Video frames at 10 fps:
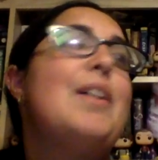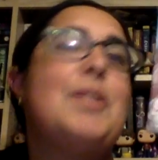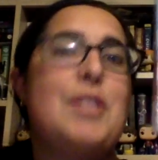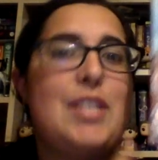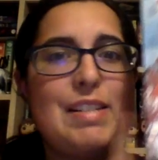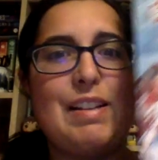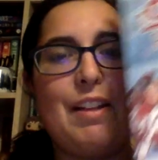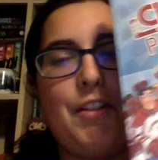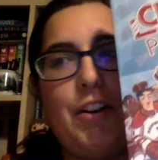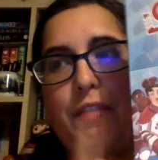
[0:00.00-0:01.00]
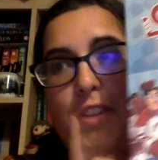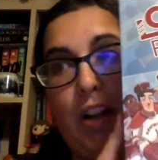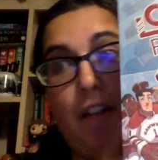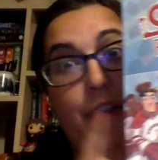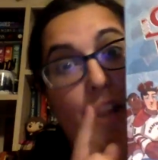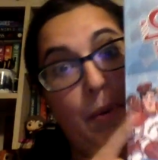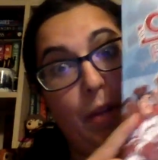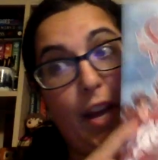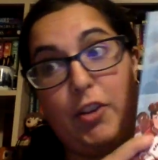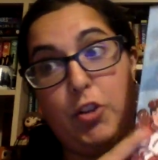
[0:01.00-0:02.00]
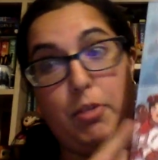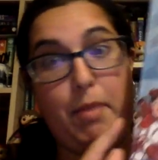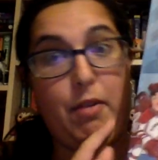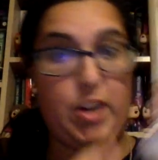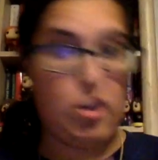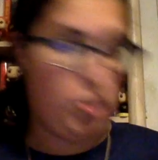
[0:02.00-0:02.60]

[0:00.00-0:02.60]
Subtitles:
So this is another graphic novel that I will add to my reading